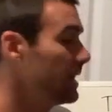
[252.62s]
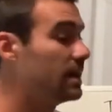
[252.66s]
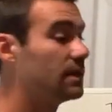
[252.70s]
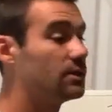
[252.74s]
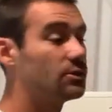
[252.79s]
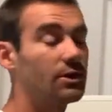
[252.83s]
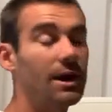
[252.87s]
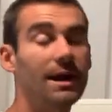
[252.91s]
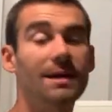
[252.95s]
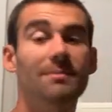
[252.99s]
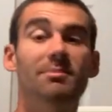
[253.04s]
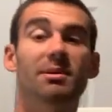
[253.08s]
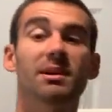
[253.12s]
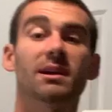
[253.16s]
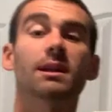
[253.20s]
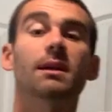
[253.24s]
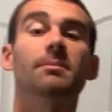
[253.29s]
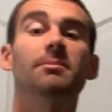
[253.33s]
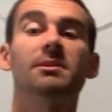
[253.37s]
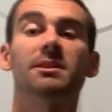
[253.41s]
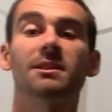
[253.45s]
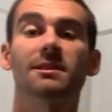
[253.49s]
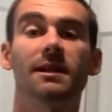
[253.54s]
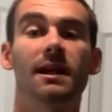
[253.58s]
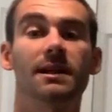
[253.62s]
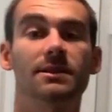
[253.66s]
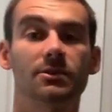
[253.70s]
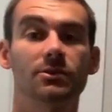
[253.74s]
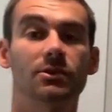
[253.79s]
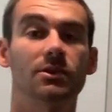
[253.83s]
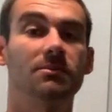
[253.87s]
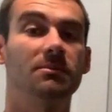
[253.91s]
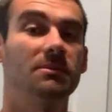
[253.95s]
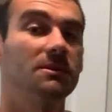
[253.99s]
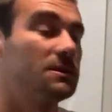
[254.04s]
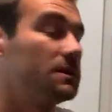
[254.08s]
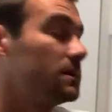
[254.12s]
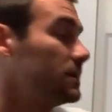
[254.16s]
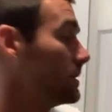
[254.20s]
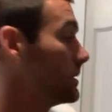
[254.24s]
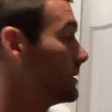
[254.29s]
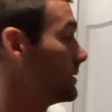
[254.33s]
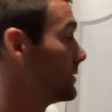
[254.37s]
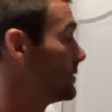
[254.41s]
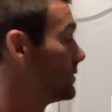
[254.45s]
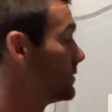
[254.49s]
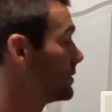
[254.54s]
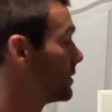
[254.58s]
try and pick it up at the line of scrimmage
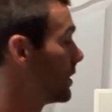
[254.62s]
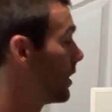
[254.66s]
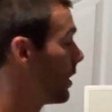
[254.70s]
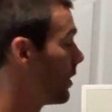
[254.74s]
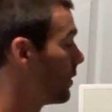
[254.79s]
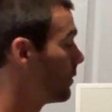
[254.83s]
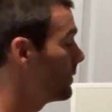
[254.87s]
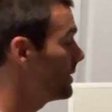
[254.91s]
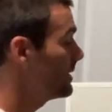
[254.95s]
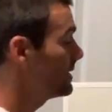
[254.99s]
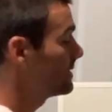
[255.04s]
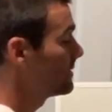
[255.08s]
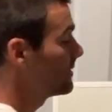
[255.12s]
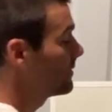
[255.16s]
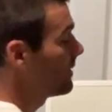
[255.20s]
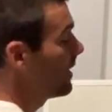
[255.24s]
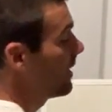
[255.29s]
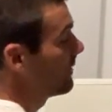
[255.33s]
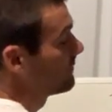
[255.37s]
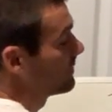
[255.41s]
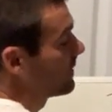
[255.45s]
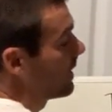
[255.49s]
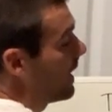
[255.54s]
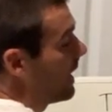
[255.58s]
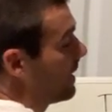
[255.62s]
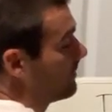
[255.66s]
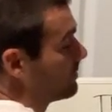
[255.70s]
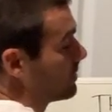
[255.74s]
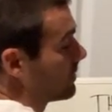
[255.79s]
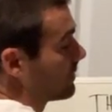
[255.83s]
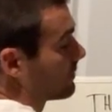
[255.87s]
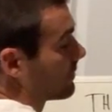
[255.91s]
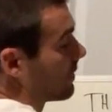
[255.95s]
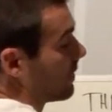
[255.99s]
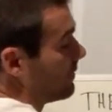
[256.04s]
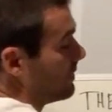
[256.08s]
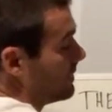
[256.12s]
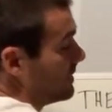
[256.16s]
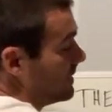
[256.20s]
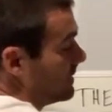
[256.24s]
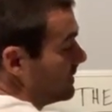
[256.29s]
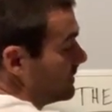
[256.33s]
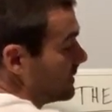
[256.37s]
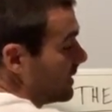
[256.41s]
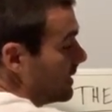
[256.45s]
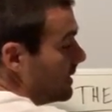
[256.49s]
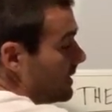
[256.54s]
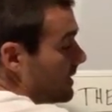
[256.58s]
so we still have time to throw
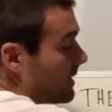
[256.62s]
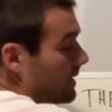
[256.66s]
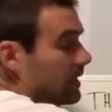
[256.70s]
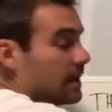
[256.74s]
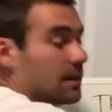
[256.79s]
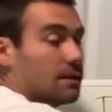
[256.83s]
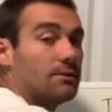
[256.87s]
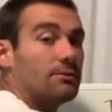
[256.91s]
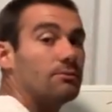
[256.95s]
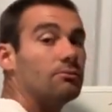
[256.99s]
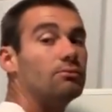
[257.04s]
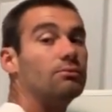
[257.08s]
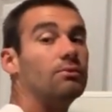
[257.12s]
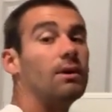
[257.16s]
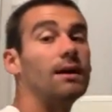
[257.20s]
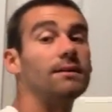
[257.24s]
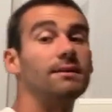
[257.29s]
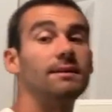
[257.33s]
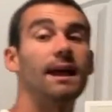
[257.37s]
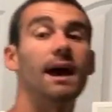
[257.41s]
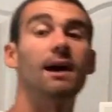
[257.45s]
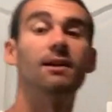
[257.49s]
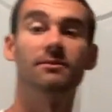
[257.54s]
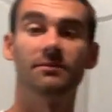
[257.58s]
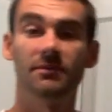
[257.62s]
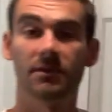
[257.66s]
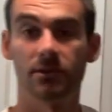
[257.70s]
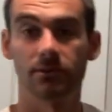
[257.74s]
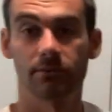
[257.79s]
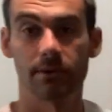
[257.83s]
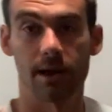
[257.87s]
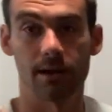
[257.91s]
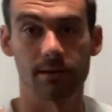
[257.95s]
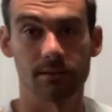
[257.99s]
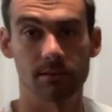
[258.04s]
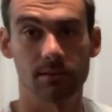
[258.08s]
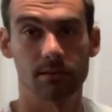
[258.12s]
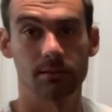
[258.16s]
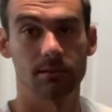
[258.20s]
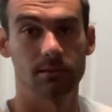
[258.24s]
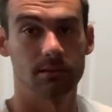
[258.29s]
these downfield routes,